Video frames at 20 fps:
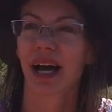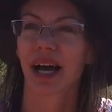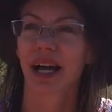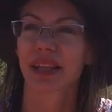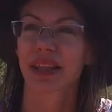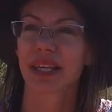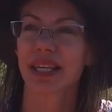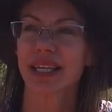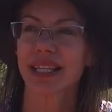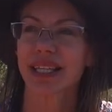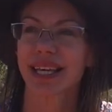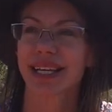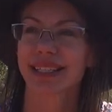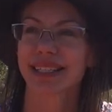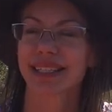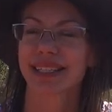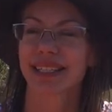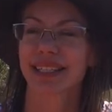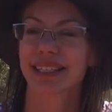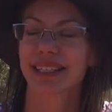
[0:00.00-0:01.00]
I think
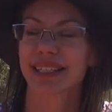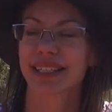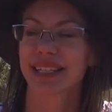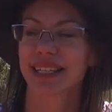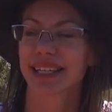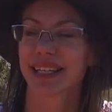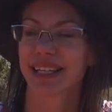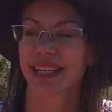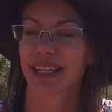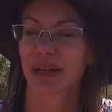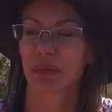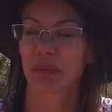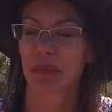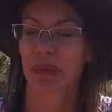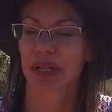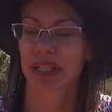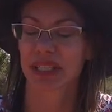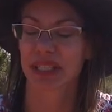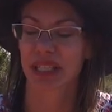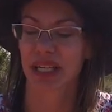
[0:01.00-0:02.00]
that's it.
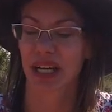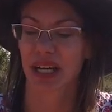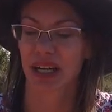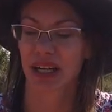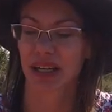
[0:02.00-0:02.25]
But